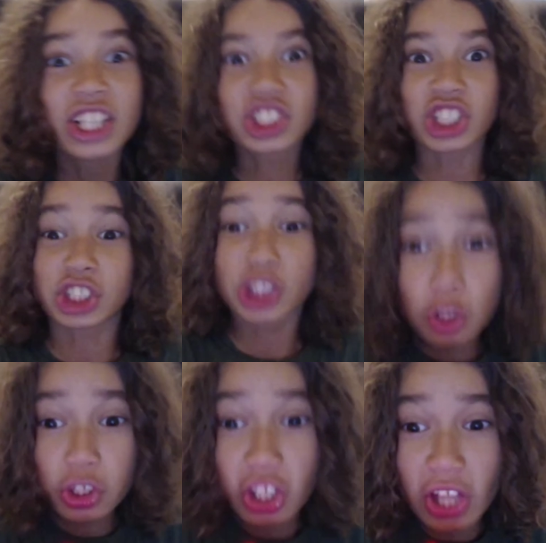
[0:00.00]
to shoot
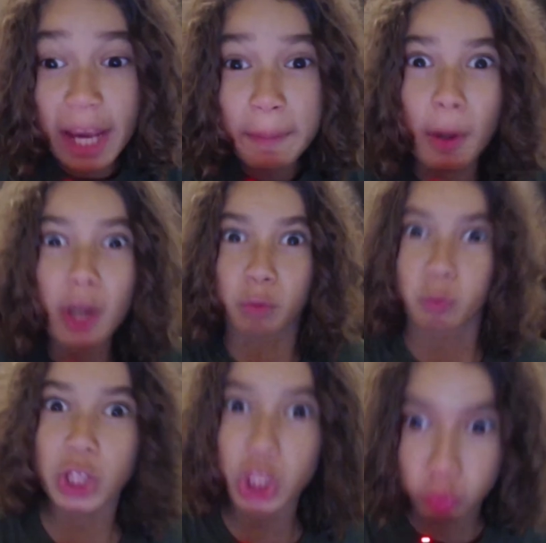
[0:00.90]
the like button
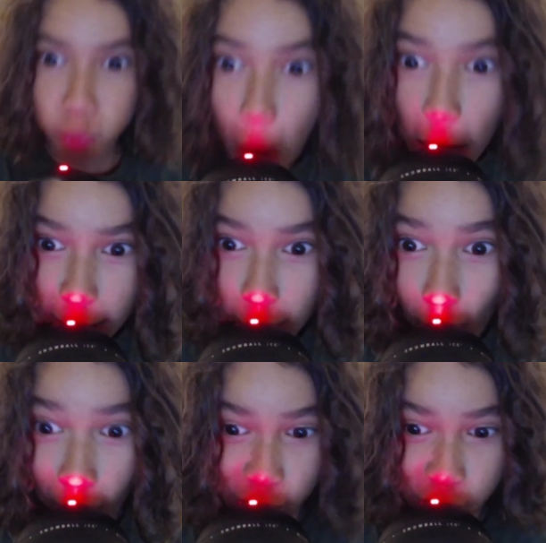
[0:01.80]
with a rocket
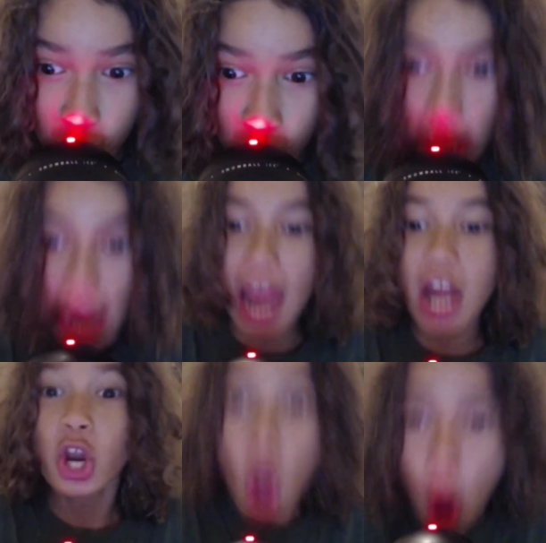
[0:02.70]
launcher
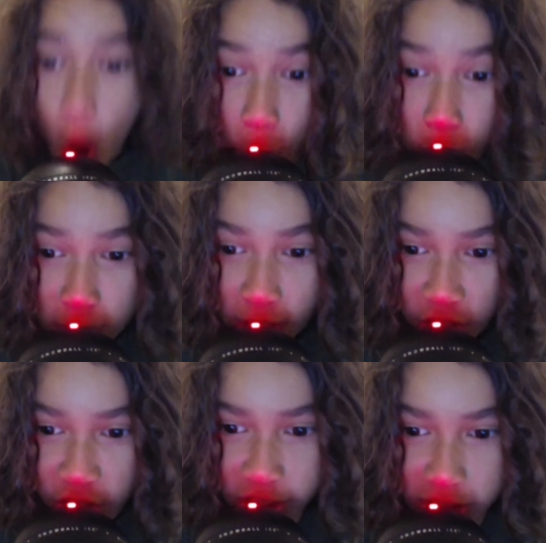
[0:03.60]
and nuke
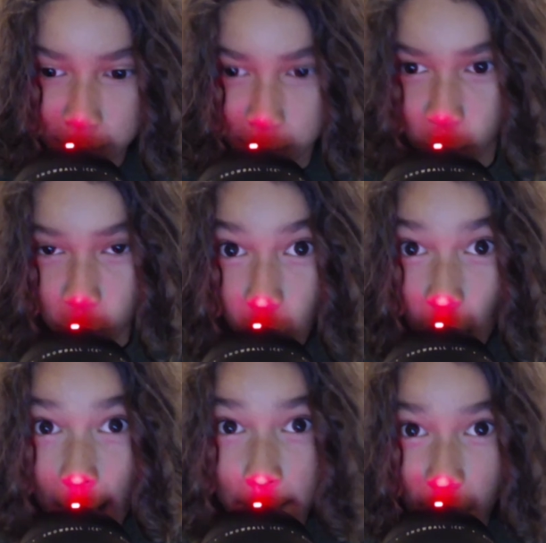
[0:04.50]
the
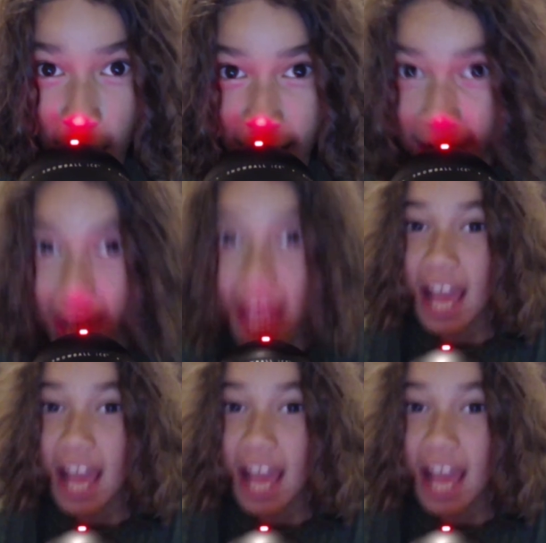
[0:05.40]
subscribe button,